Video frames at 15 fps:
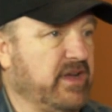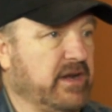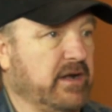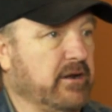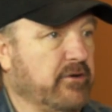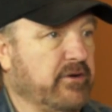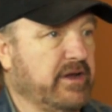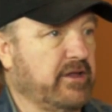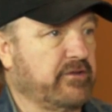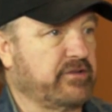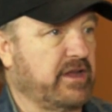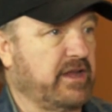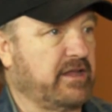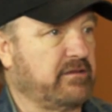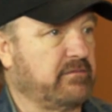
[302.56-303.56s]
I don't know, I
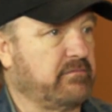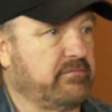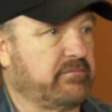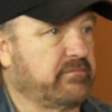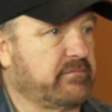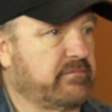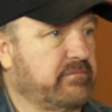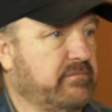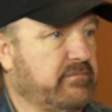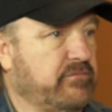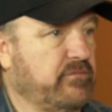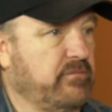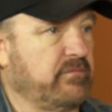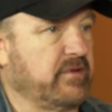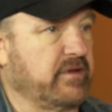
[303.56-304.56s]
guess I had
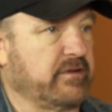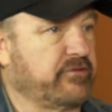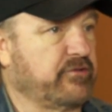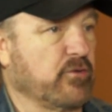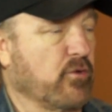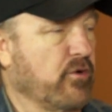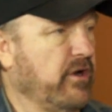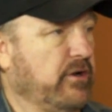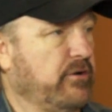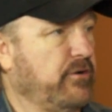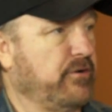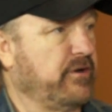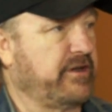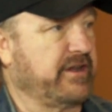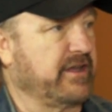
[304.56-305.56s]
a story or
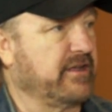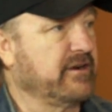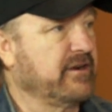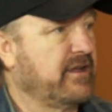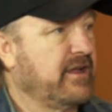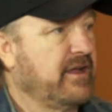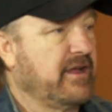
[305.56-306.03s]
two to tell.